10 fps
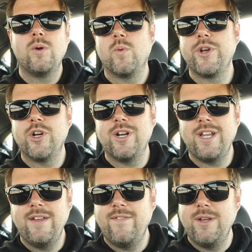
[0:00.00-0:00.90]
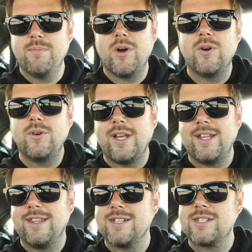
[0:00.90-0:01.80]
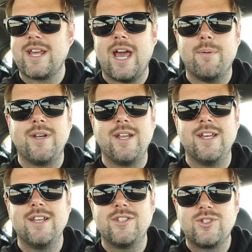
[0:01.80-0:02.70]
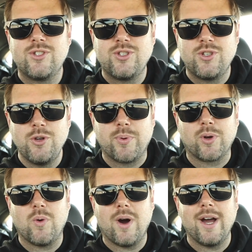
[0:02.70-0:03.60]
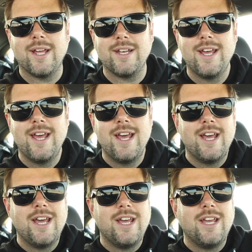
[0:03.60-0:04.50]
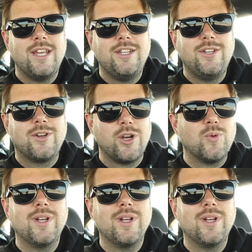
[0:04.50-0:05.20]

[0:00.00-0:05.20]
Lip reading: When you're in EV mode, this cabin is super quiet. You can